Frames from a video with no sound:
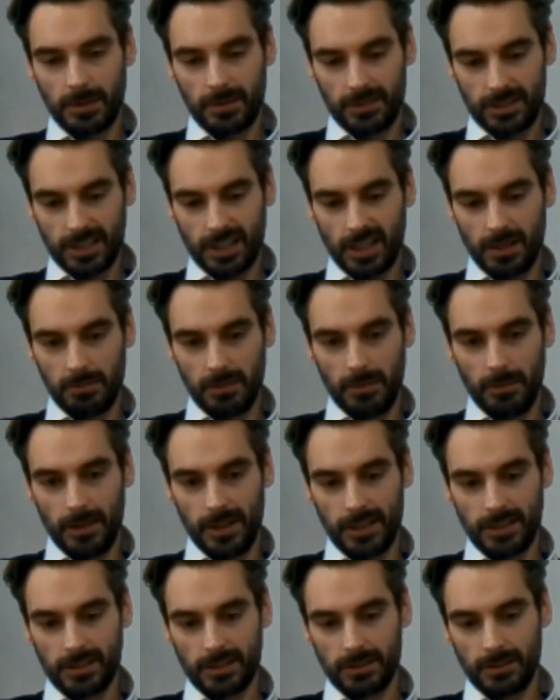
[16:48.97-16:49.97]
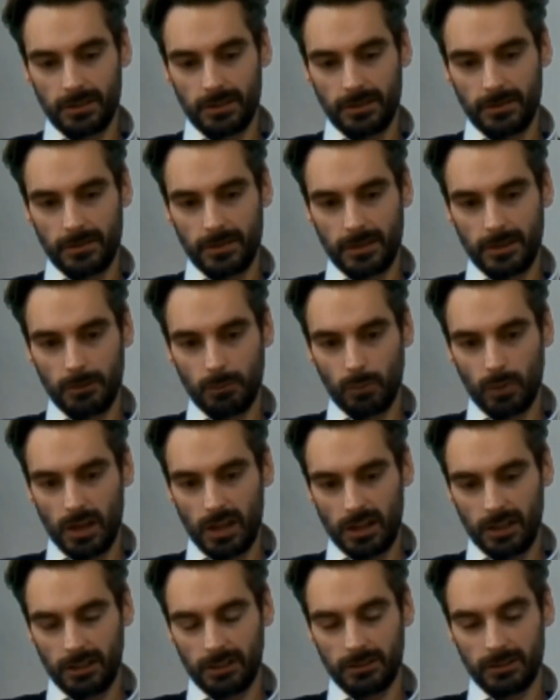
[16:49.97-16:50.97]
month time limit,
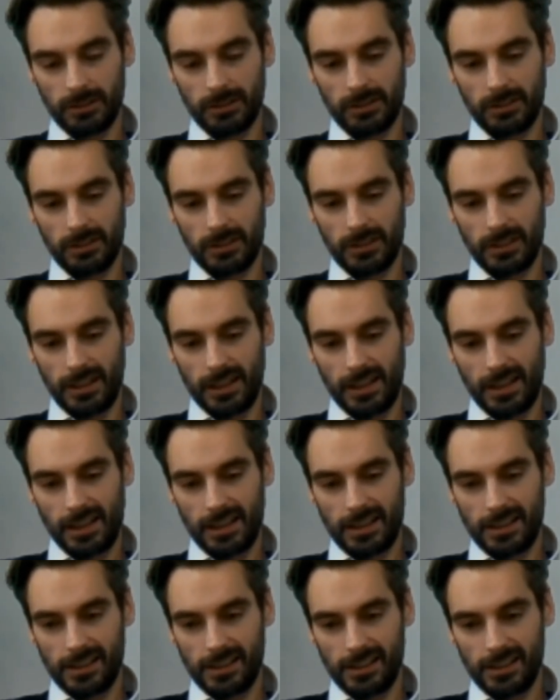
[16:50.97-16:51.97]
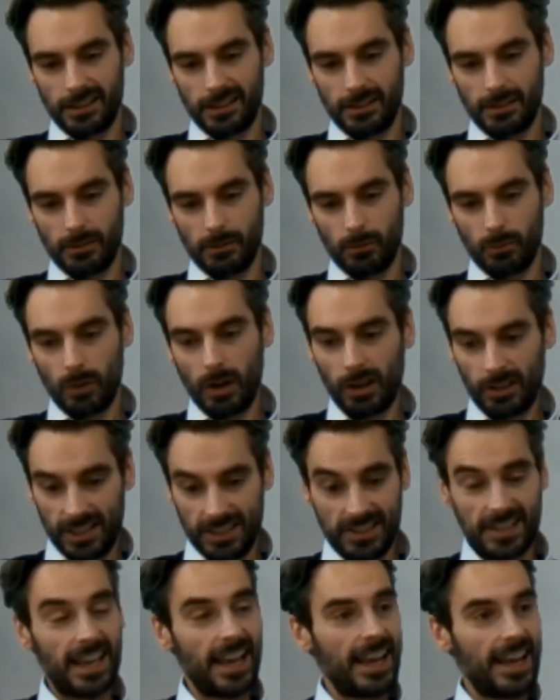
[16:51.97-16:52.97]
while
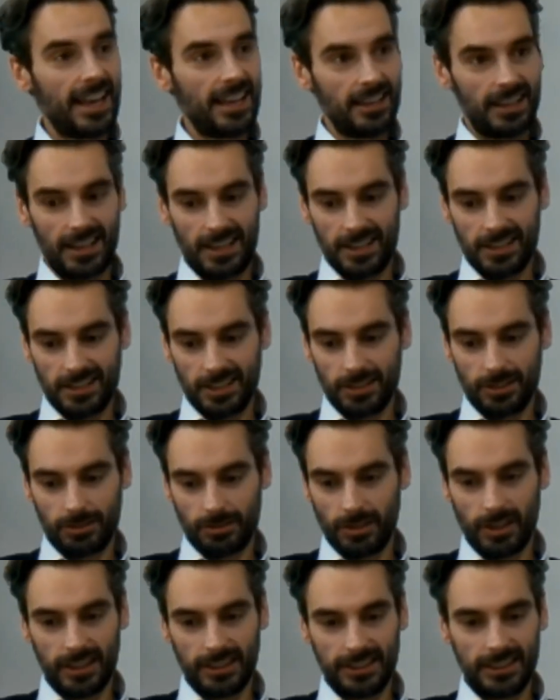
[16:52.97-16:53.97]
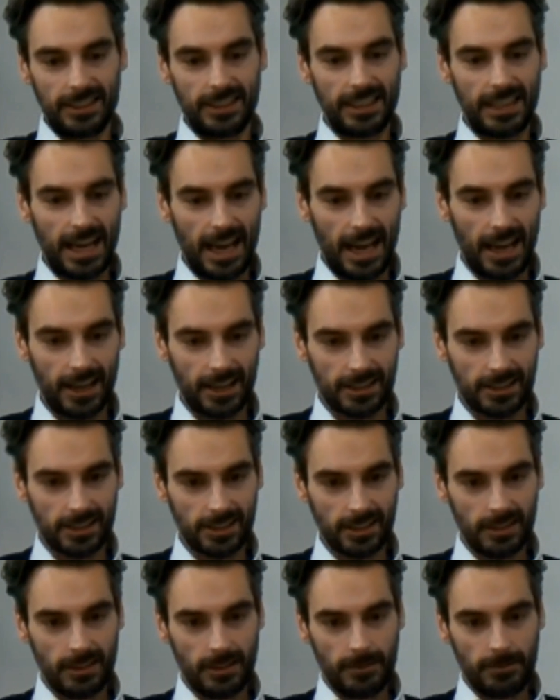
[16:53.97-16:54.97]
it's there and it's enshrined in the
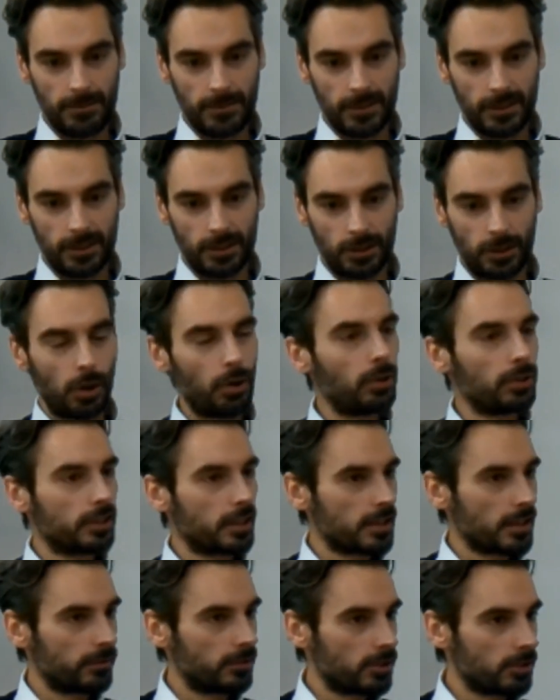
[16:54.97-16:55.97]
Act, the court does have